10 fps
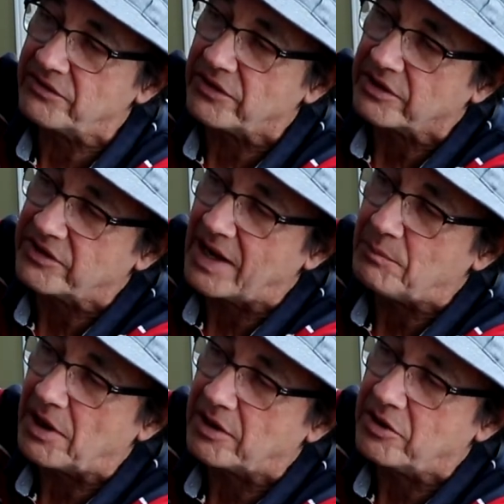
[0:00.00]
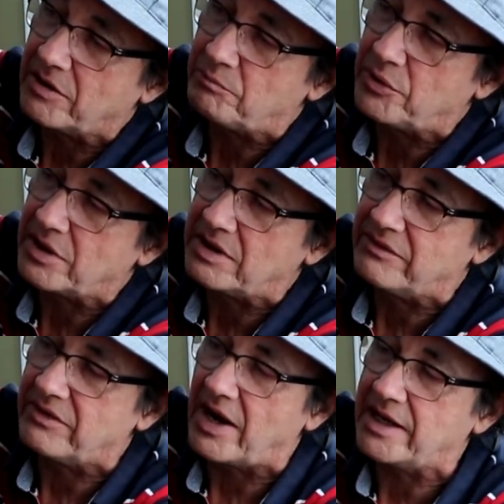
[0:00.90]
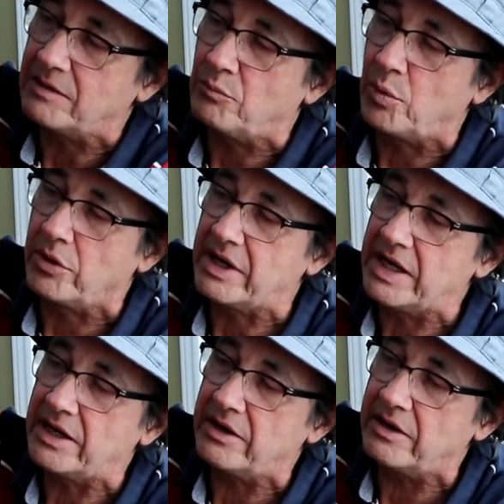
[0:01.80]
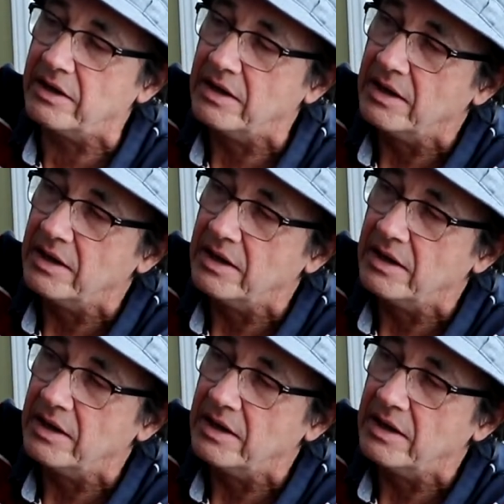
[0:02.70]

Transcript: For example, I could have put a dividing board here,